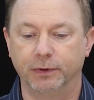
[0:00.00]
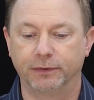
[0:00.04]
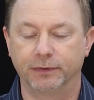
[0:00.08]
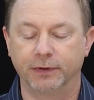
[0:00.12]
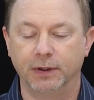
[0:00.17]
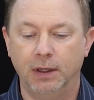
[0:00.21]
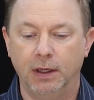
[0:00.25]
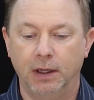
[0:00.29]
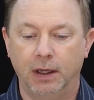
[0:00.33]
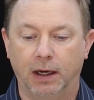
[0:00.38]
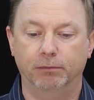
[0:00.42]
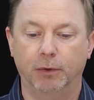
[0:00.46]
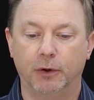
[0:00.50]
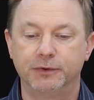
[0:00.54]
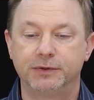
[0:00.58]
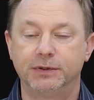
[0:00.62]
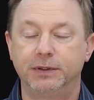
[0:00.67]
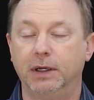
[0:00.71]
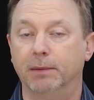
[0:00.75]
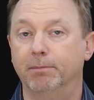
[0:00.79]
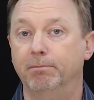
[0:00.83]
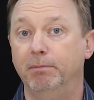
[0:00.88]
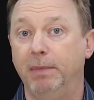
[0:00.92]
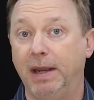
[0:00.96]
with
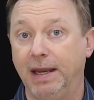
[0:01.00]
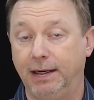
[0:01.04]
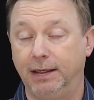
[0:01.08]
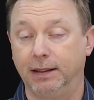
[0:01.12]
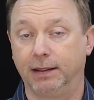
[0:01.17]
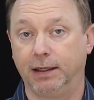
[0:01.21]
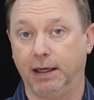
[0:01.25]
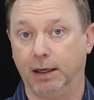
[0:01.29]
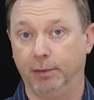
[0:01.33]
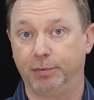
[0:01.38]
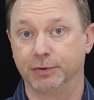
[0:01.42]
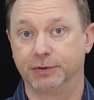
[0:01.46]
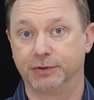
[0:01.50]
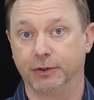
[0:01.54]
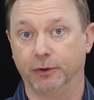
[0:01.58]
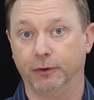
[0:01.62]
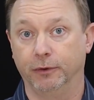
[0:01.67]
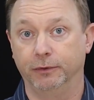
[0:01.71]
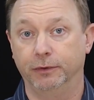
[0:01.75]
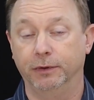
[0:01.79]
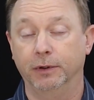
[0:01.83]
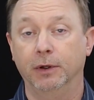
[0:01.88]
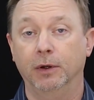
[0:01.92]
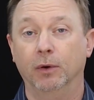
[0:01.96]
mostly a manic
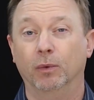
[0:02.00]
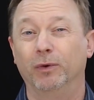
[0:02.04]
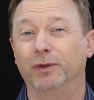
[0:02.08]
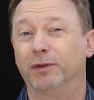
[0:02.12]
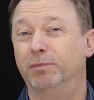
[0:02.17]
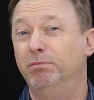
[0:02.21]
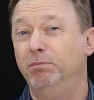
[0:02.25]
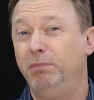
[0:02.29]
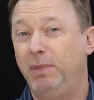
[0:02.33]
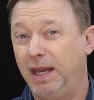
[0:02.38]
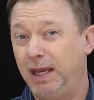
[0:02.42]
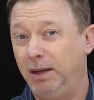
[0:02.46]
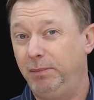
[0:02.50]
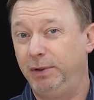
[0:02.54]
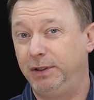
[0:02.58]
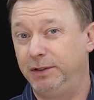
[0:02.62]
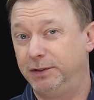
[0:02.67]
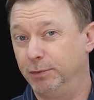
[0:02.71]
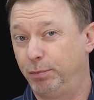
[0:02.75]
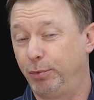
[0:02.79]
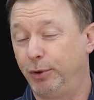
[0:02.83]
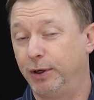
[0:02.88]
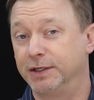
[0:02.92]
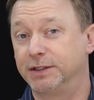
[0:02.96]
episode with maybe
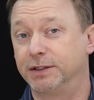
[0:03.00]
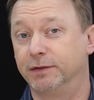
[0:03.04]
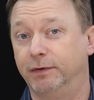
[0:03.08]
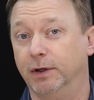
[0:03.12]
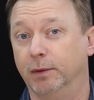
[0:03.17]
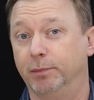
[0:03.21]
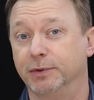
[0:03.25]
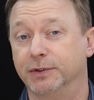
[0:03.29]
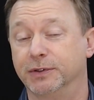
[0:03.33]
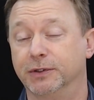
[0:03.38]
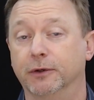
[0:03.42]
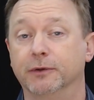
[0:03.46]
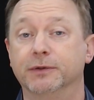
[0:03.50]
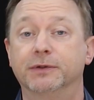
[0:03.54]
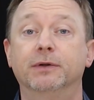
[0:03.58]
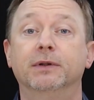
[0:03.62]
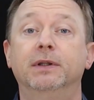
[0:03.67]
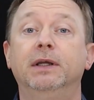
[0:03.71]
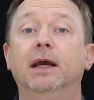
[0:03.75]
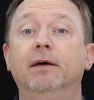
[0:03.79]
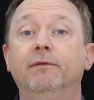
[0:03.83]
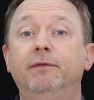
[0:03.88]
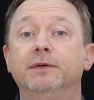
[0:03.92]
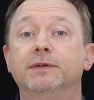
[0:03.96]
depressive episodes.
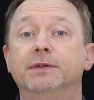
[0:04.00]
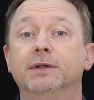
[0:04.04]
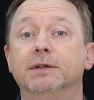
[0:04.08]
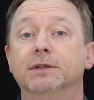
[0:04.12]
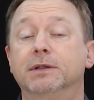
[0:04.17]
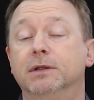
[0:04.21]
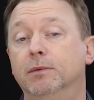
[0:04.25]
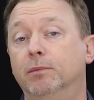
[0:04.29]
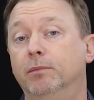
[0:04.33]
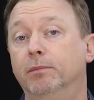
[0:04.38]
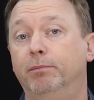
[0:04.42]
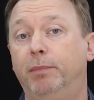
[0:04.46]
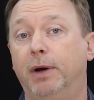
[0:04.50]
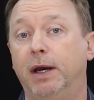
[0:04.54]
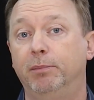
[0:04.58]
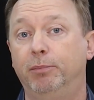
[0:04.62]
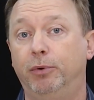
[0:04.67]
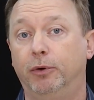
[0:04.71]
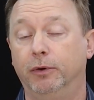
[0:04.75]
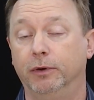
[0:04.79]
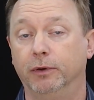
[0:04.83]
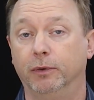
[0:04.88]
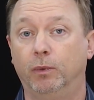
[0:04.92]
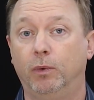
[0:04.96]
So the emphasis in
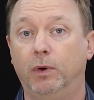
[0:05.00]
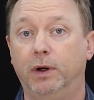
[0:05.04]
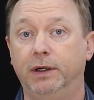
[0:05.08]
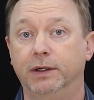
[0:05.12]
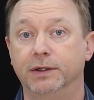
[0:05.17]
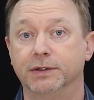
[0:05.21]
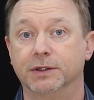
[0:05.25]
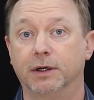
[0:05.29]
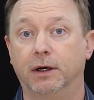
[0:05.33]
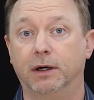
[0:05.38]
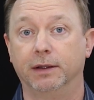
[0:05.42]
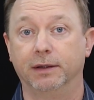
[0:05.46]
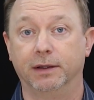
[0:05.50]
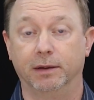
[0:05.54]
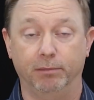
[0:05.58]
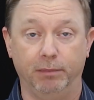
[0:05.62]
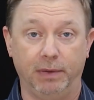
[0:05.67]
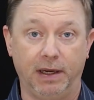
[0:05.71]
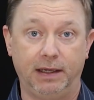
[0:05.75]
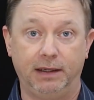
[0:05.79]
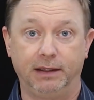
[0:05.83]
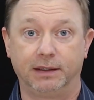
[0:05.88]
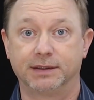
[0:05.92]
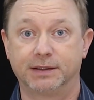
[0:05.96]
Bipolar 1 is on the
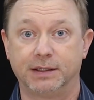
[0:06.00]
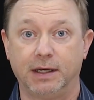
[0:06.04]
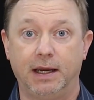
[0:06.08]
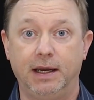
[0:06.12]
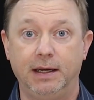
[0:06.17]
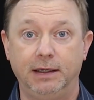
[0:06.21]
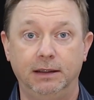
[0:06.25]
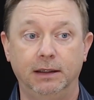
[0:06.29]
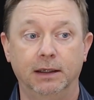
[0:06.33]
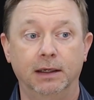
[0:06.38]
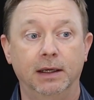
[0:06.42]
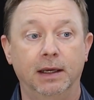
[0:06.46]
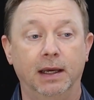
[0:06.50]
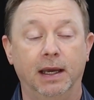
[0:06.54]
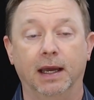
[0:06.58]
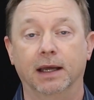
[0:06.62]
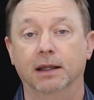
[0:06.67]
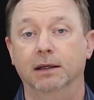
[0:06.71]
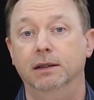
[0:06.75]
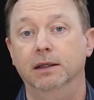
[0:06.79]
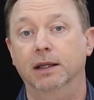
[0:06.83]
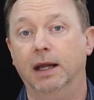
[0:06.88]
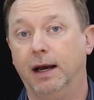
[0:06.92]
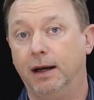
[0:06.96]
manic side
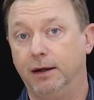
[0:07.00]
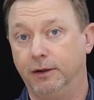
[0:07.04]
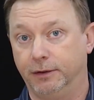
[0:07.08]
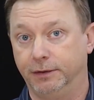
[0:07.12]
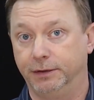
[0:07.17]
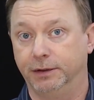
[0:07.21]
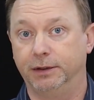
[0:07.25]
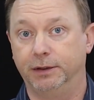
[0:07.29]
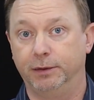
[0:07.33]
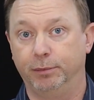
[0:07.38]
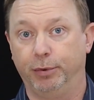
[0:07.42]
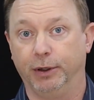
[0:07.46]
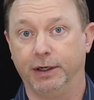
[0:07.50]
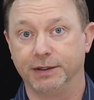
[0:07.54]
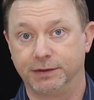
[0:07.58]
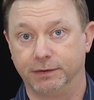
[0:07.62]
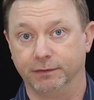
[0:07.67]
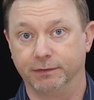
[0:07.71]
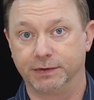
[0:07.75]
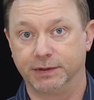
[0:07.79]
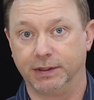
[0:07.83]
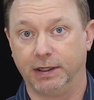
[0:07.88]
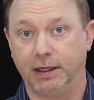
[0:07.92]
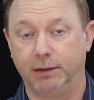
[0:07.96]
and not on the
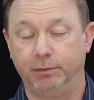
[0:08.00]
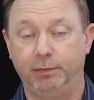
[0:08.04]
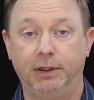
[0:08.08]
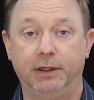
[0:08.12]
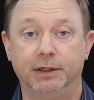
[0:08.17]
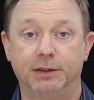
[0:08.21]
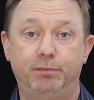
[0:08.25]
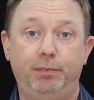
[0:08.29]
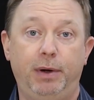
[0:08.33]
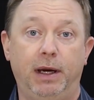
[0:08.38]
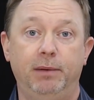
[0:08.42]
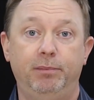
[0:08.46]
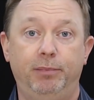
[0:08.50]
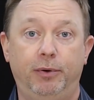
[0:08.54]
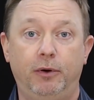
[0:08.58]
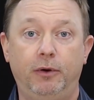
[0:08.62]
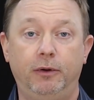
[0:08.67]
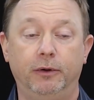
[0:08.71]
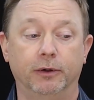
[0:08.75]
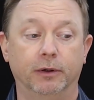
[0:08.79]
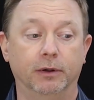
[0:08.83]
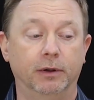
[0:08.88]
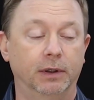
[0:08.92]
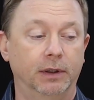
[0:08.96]
depressive side, because
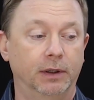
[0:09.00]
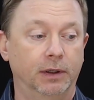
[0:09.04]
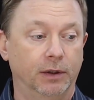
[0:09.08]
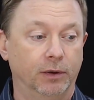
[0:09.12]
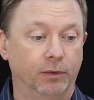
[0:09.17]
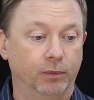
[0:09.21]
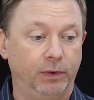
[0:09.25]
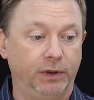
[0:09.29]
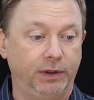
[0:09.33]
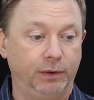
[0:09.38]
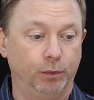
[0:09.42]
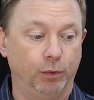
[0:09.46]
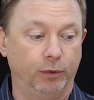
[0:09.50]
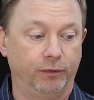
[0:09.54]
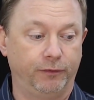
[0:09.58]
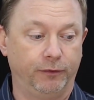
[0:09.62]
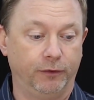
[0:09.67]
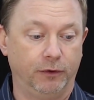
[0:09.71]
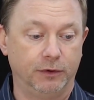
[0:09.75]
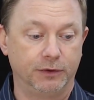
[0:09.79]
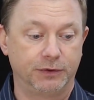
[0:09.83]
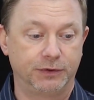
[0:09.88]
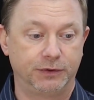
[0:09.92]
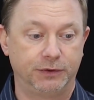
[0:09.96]
bipolar really
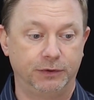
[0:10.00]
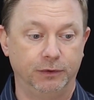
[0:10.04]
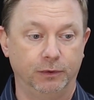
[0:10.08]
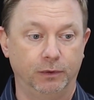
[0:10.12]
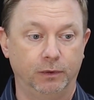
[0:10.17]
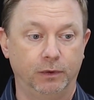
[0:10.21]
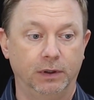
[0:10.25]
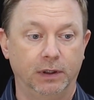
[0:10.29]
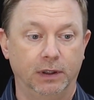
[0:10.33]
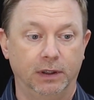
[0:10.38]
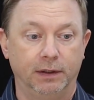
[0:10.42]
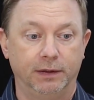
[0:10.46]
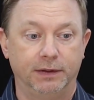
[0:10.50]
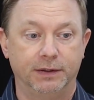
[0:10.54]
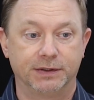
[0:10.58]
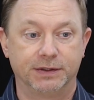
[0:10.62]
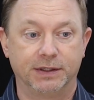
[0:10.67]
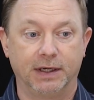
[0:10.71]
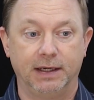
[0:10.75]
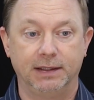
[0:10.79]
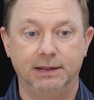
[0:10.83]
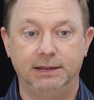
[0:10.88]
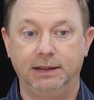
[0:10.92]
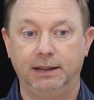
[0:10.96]
refers to
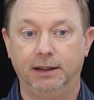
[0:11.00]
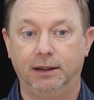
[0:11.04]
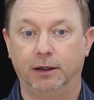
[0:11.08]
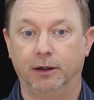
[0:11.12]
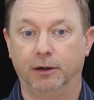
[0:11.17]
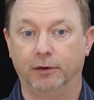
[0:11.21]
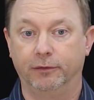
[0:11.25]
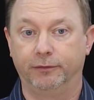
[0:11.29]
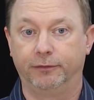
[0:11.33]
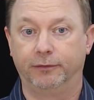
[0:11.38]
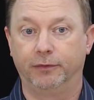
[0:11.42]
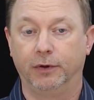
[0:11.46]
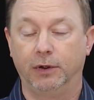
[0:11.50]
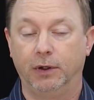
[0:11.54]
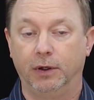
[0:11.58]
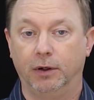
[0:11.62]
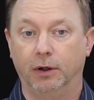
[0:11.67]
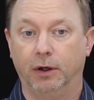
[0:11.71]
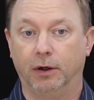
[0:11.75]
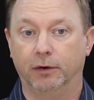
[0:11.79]
this idea of